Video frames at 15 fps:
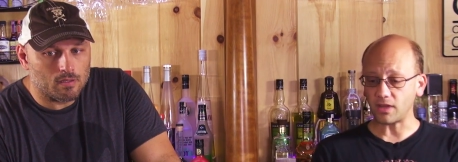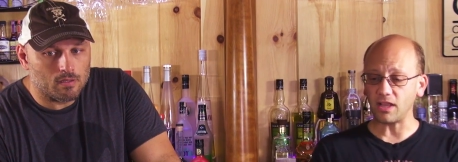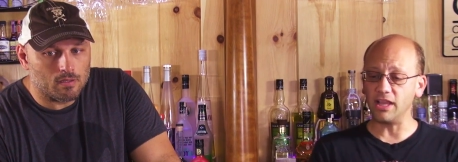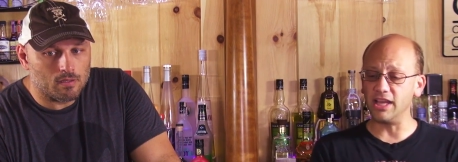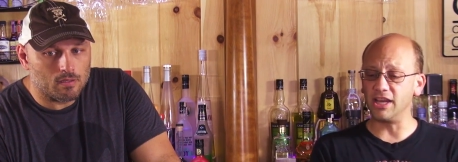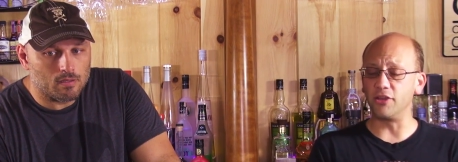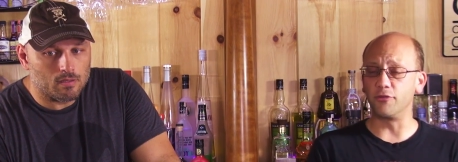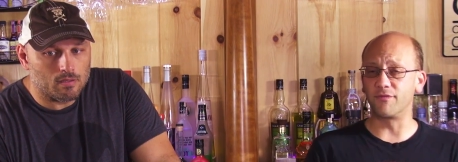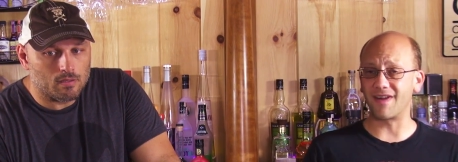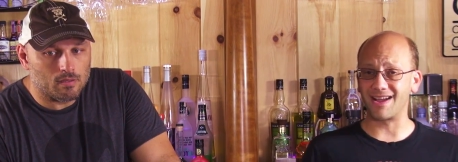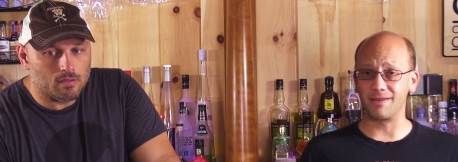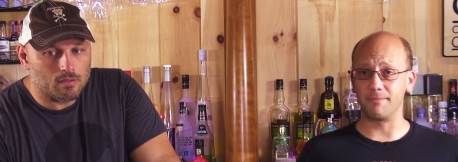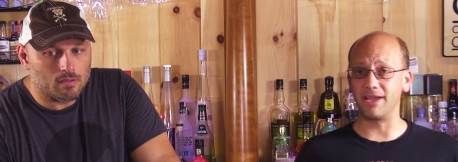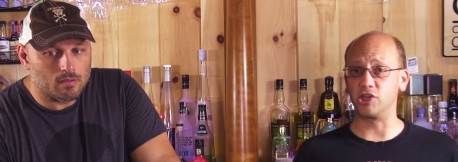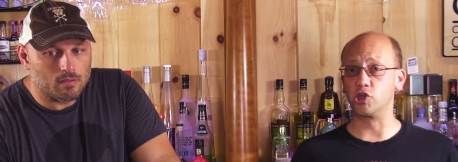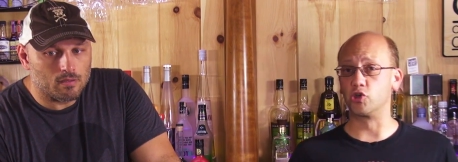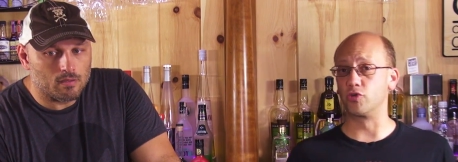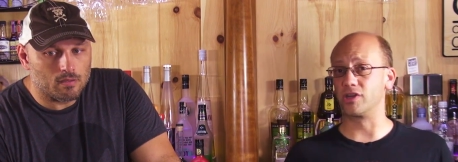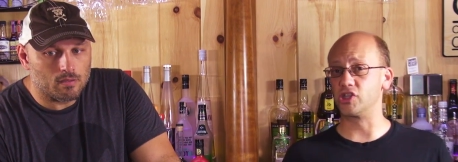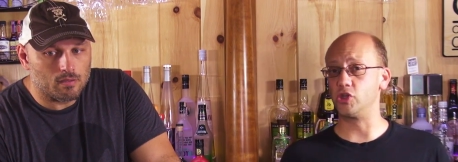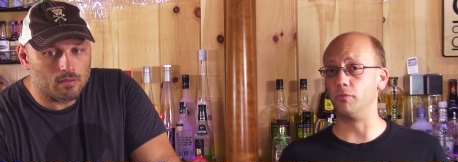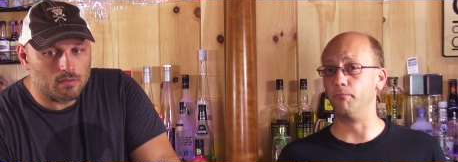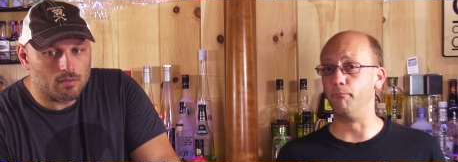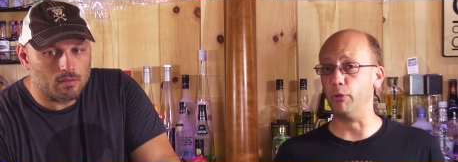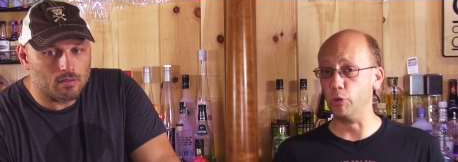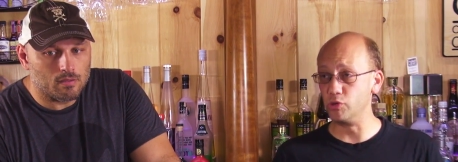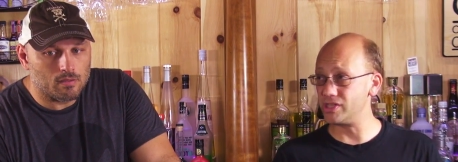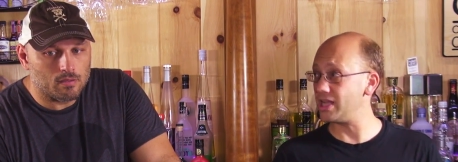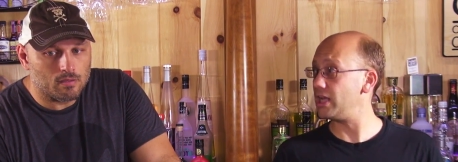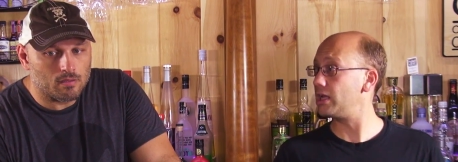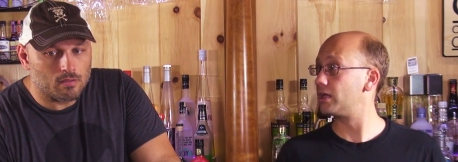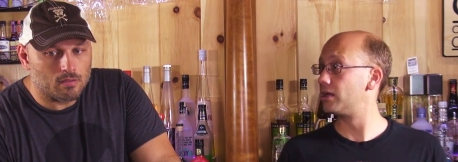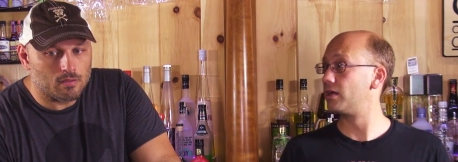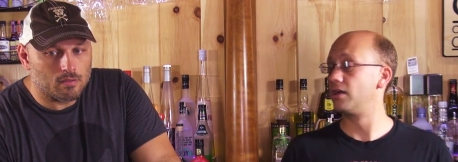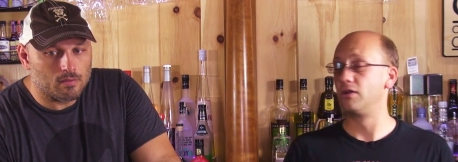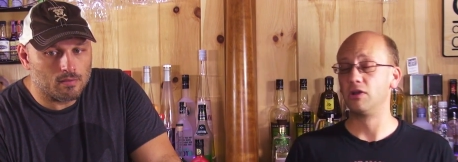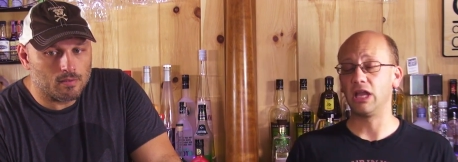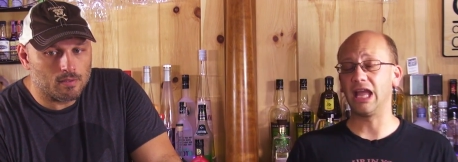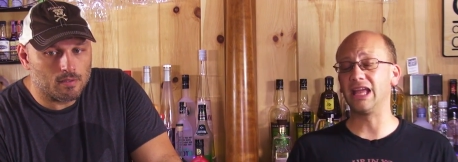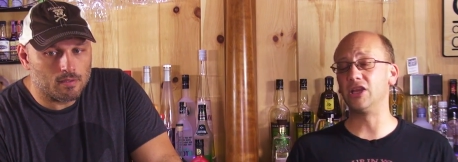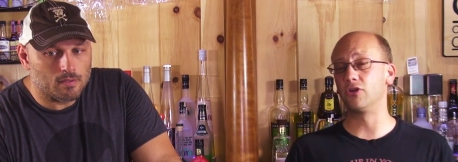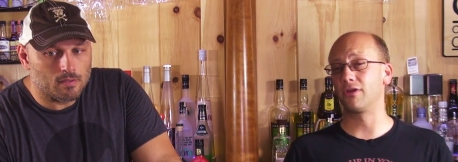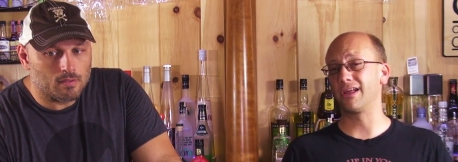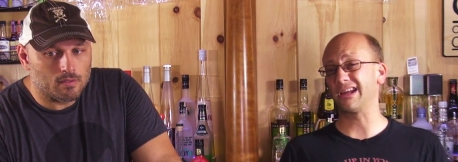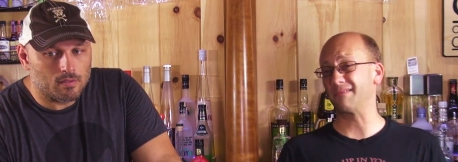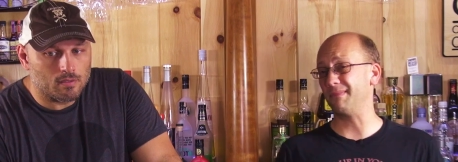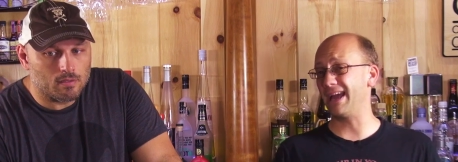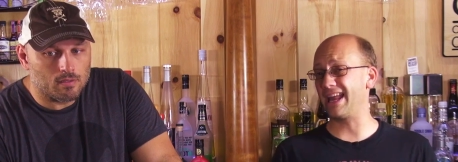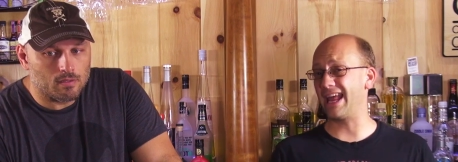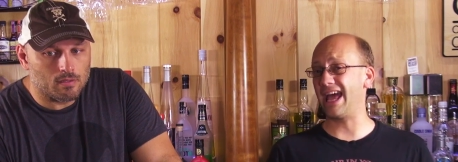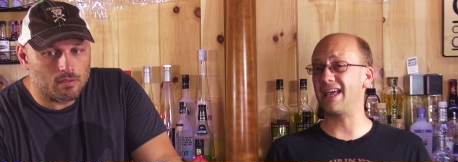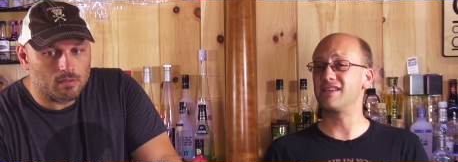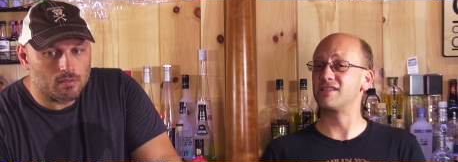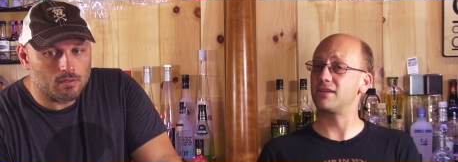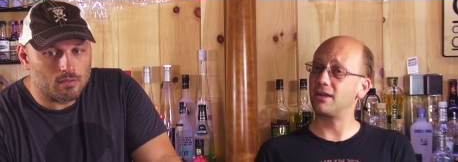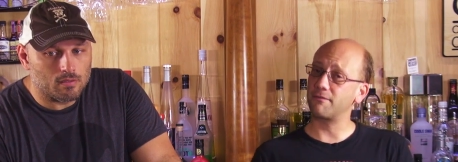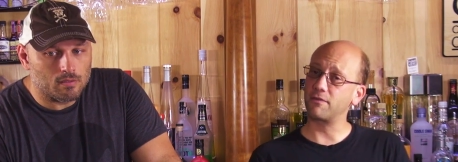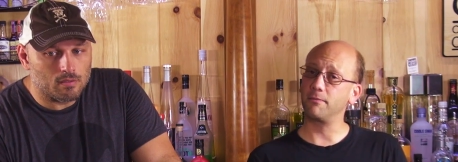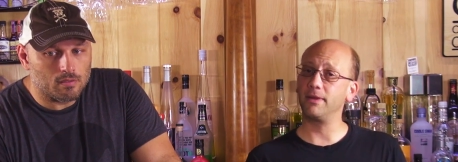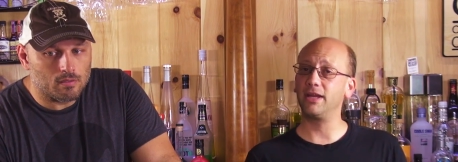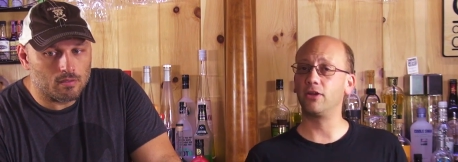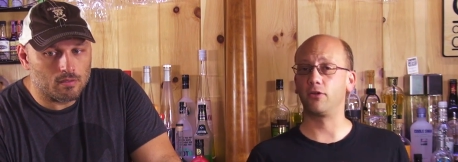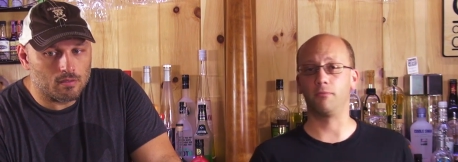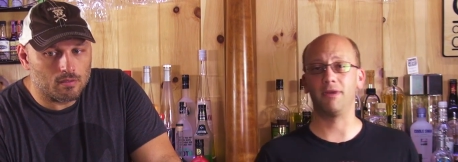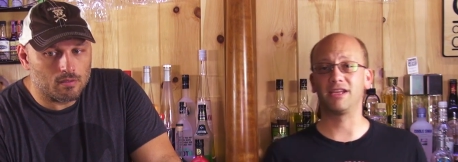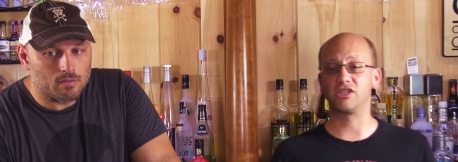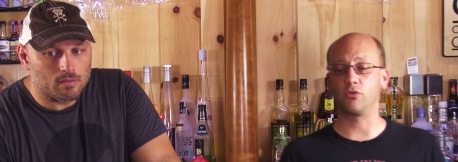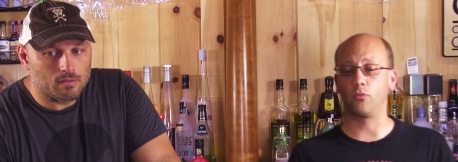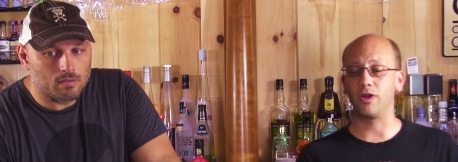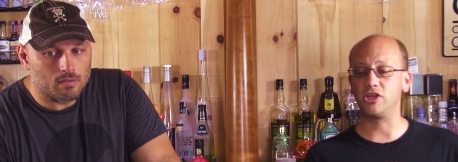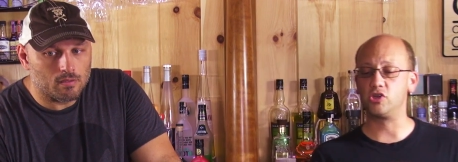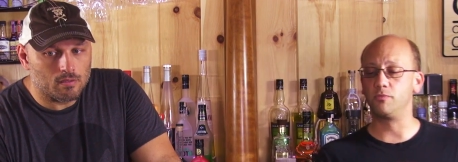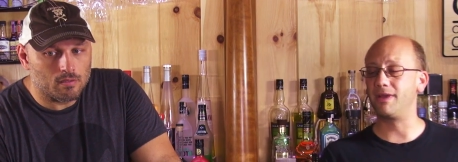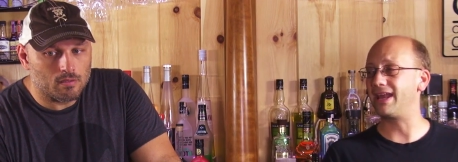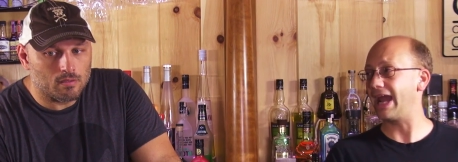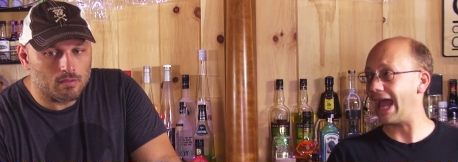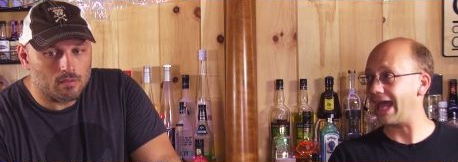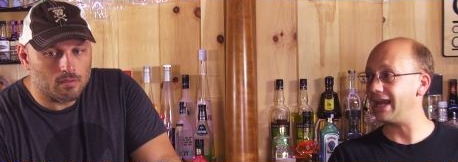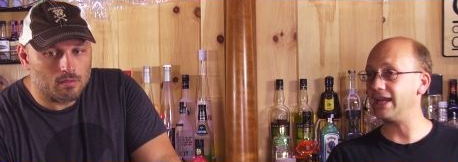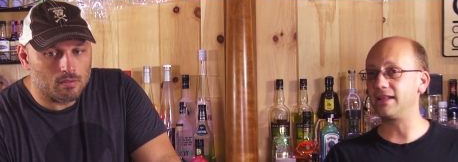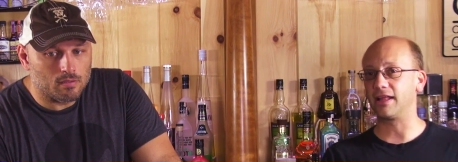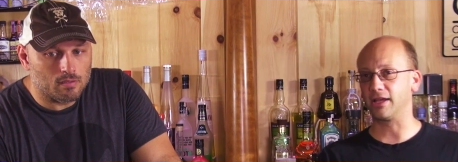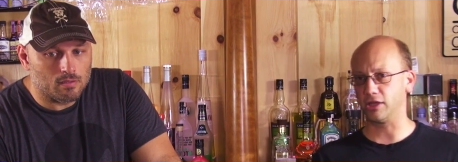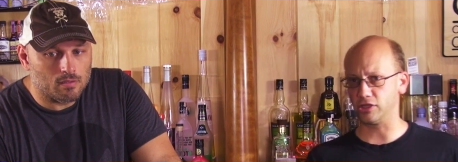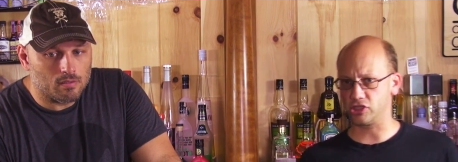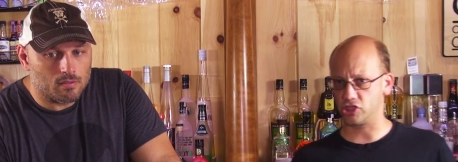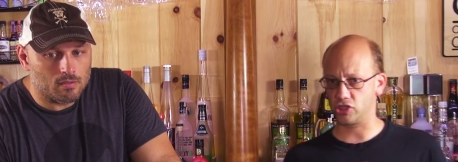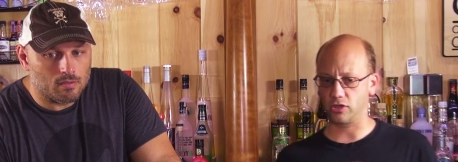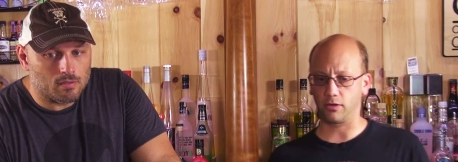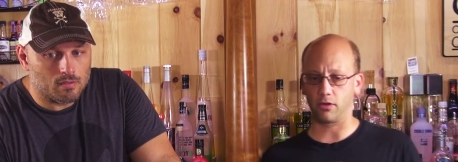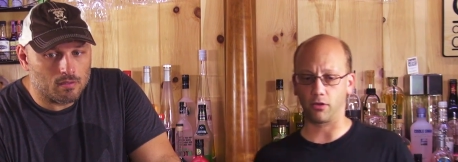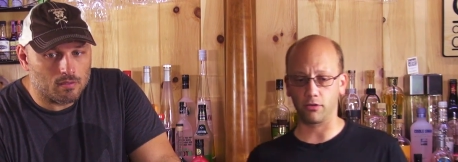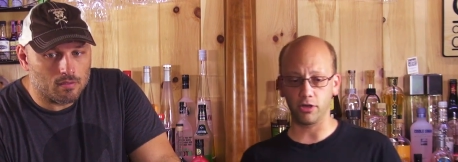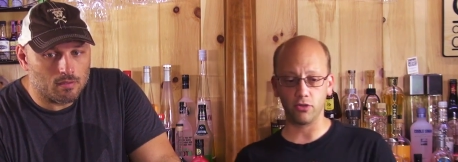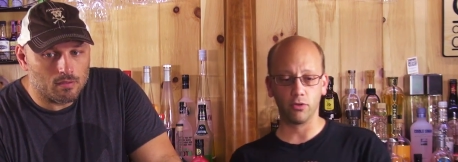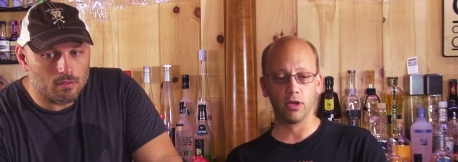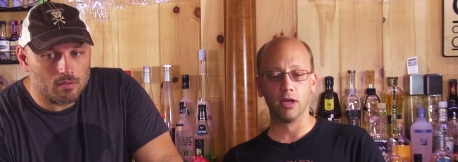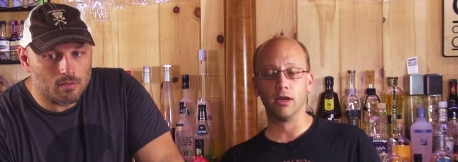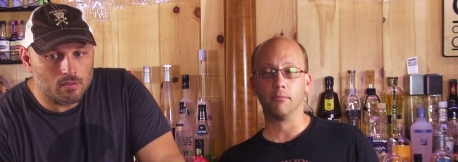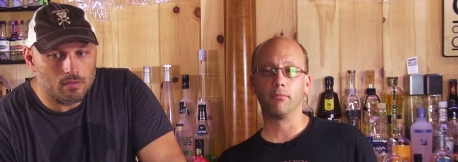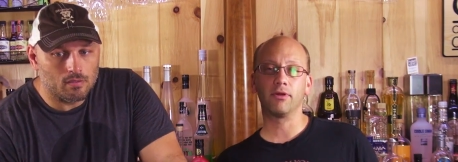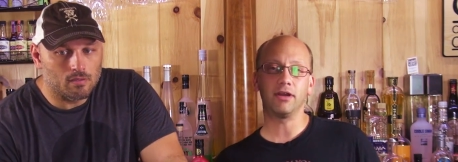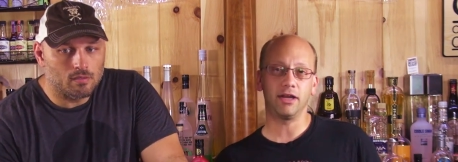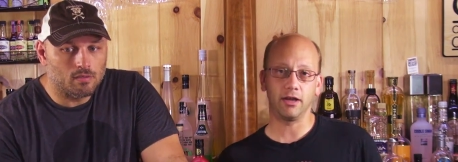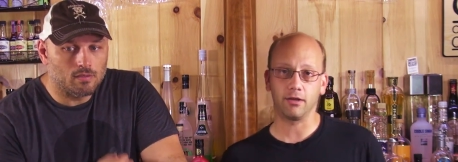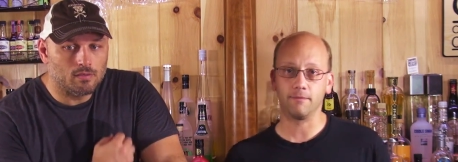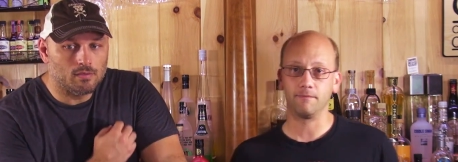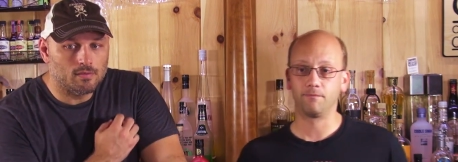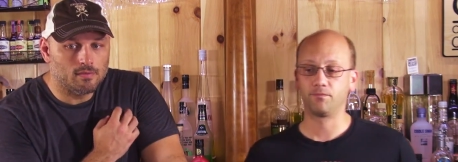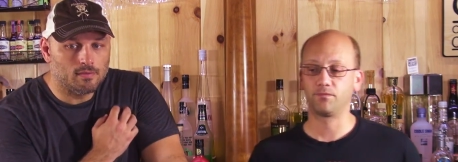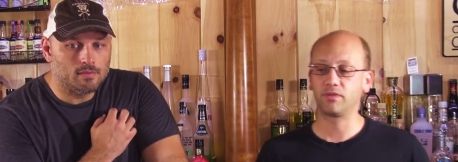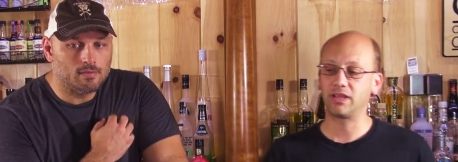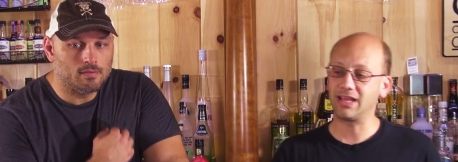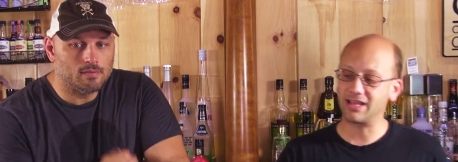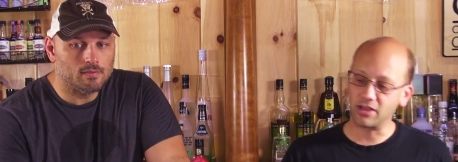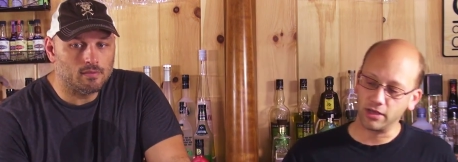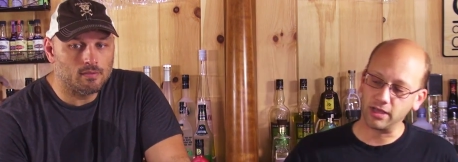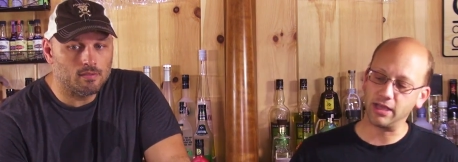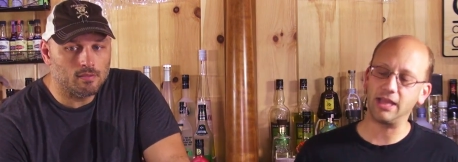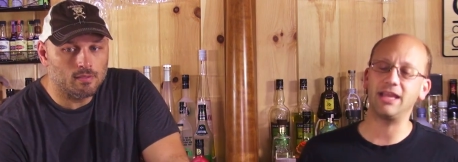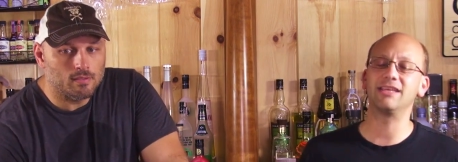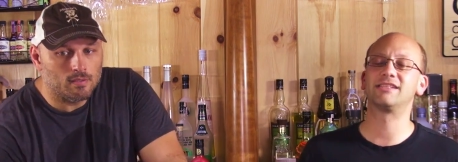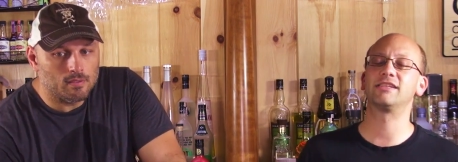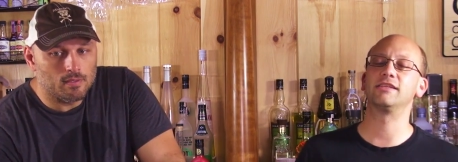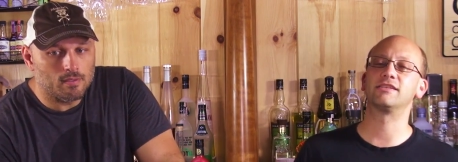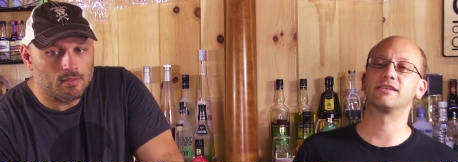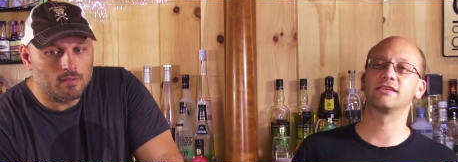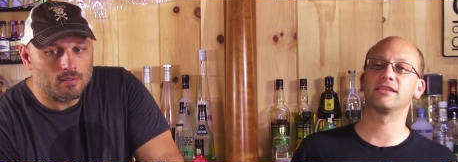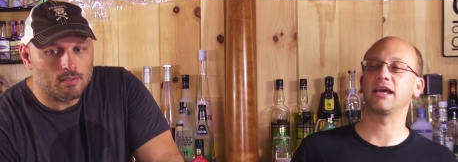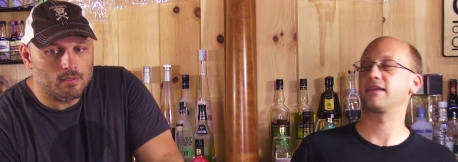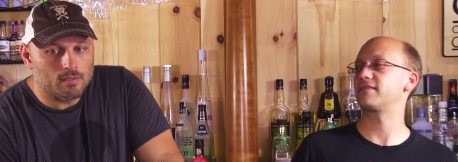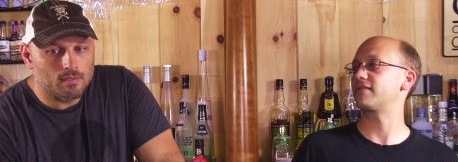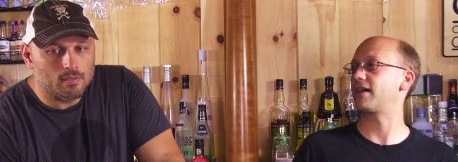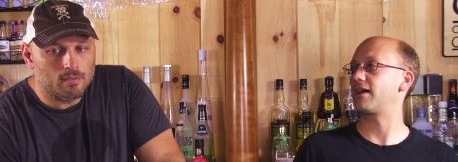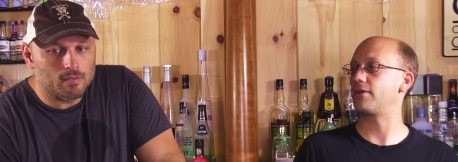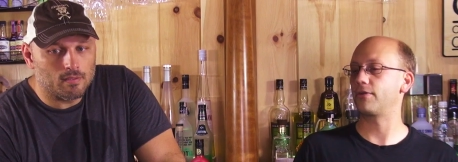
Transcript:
Speaker 1: and you find it makes your drinks too boozy, and you're like, a Manhattan's not for me, or it makes it way too Manhattan-y, like it's just gonna hurt you. Put it in here. Instant success. I